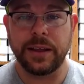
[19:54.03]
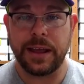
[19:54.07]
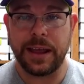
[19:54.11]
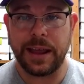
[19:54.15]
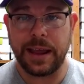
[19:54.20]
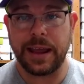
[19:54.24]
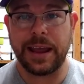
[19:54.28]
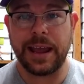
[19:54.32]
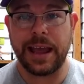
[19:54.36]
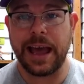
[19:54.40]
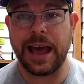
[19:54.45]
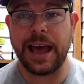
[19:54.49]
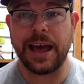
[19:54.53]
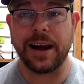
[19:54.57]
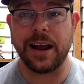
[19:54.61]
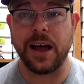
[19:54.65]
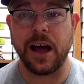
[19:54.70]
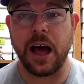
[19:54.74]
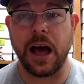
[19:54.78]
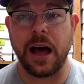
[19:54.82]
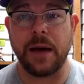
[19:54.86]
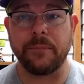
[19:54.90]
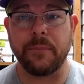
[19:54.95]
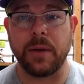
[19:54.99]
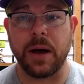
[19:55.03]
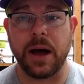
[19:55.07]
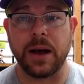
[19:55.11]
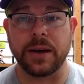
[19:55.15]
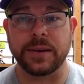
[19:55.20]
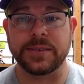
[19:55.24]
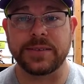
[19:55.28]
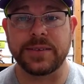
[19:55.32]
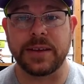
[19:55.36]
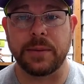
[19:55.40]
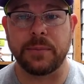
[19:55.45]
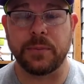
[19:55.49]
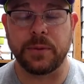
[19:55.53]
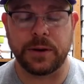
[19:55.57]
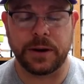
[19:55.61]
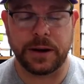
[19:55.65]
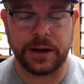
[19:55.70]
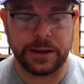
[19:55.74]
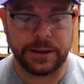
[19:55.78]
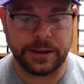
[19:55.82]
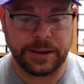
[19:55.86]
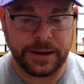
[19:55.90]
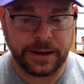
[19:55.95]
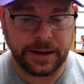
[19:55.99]
He had a hot box
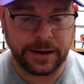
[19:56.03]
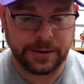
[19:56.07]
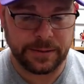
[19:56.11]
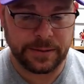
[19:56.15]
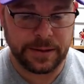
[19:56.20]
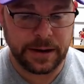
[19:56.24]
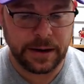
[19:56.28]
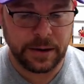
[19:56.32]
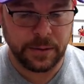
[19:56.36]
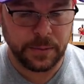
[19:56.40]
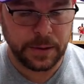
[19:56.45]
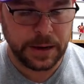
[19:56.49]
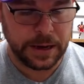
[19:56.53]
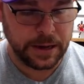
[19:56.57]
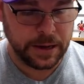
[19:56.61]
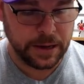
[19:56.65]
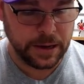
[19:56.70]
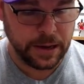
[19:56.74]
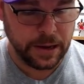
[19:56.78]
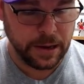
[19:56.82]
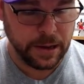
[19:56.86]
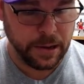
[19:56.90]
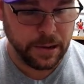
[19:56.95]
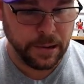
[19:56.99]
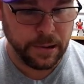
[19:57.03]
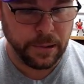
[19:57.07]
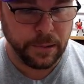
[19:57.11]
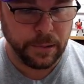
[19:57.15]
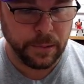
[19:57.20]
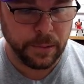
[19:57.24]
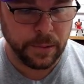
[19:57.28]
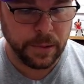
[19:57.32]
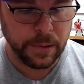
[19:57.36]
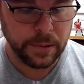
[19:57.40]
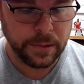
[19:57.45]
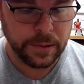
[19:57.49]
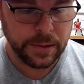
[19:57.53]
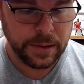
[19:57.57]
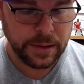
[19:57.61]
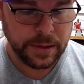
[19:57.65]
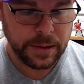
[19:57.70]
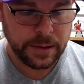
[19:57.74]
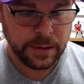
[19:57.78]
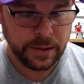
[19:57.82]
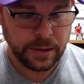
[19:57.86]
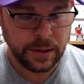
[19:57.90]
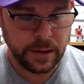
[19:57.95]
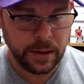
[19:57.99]
somewhere in there. There we go.
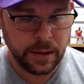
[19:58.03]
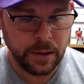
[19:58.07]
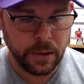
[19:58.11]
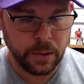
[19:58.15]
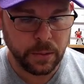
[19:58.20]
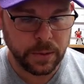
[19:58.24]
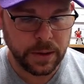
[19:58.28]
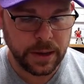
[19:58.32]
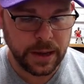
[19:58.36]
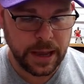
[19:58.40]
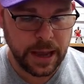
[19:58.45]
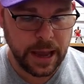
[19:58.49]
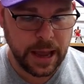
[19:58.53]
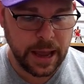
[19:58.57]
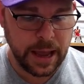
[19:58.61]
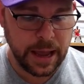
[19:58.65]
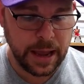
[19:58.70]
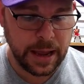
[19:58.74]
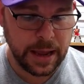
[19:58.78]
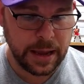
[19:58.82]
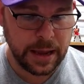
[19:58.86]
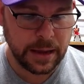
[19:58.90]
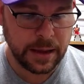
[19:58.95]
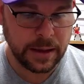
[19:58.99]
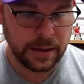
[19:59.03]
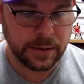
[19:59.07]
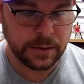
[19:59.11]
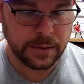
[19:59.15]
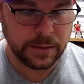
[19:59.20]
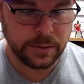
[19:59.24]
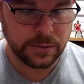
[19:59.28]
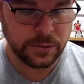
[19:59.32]
Okay.